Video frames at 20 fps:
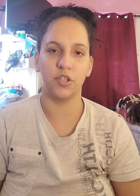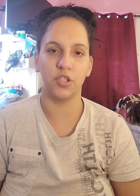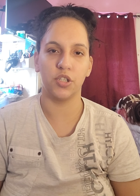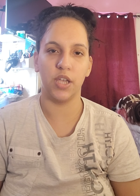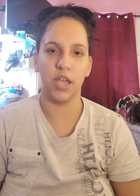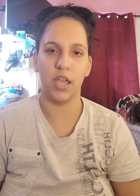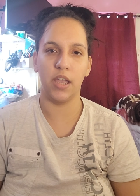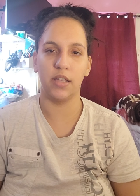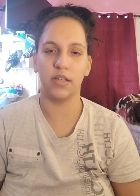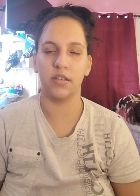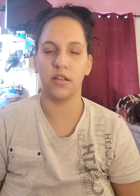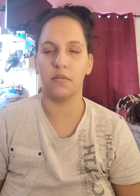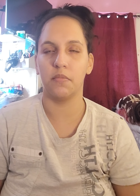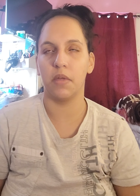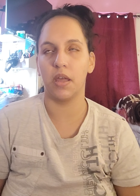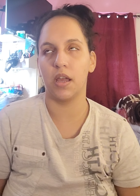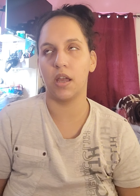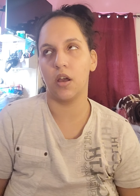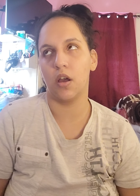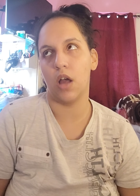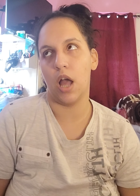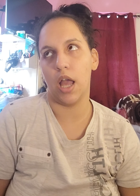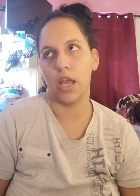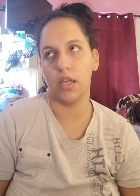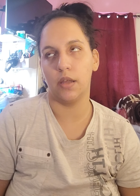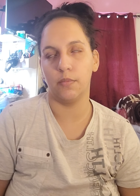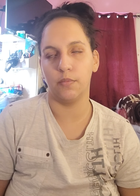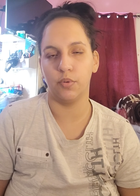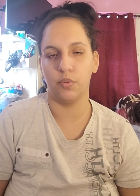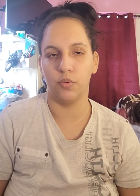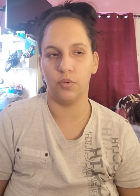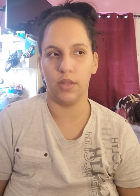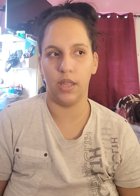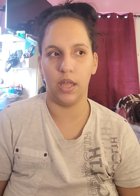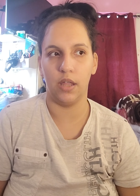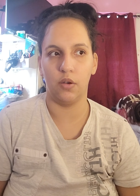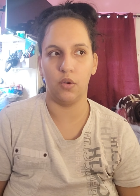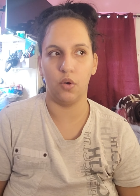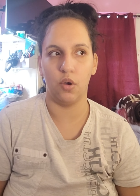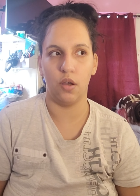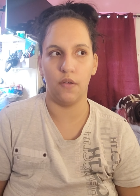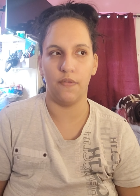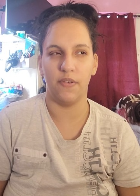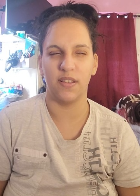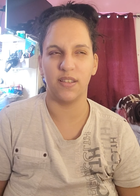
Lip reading: shade because I'm like, oh, I can pull that off.